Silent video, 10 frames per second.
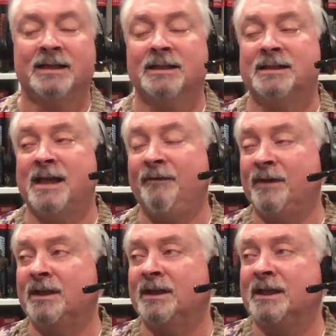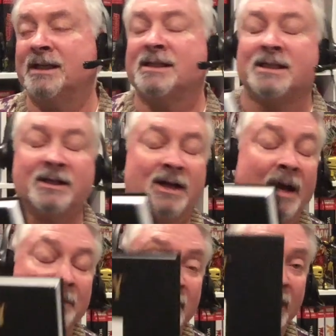Definitely consider
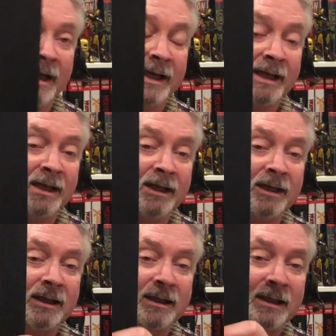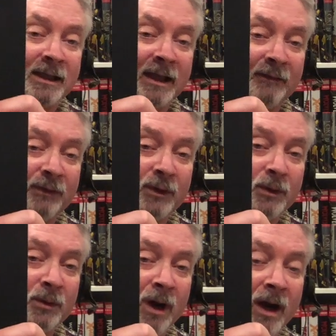upgrading if
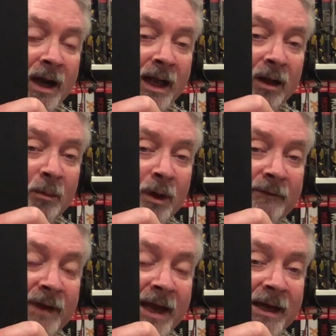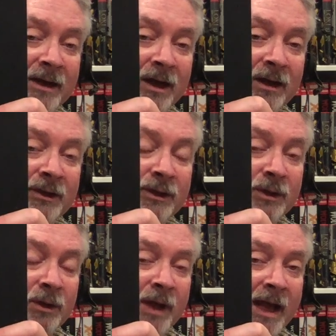you are a Hellboy fan at all and you
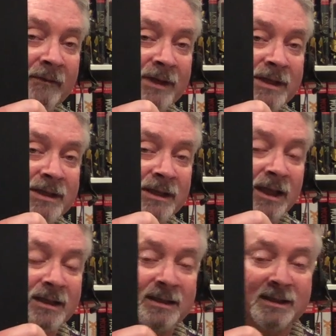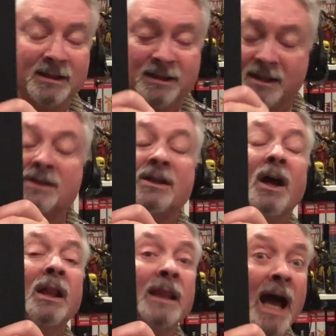don't have these these
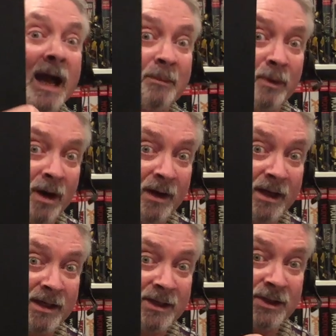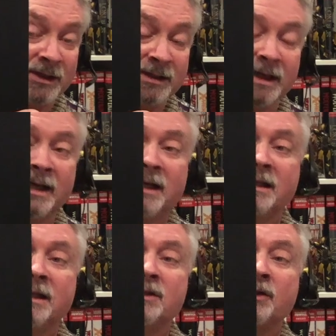library editions.
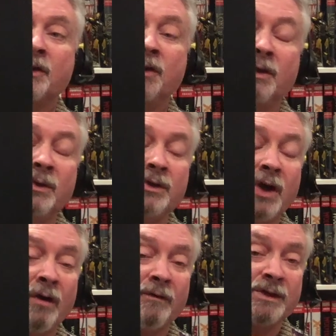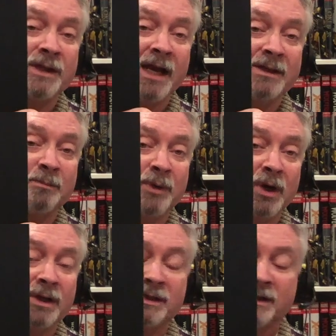These are huge oversized books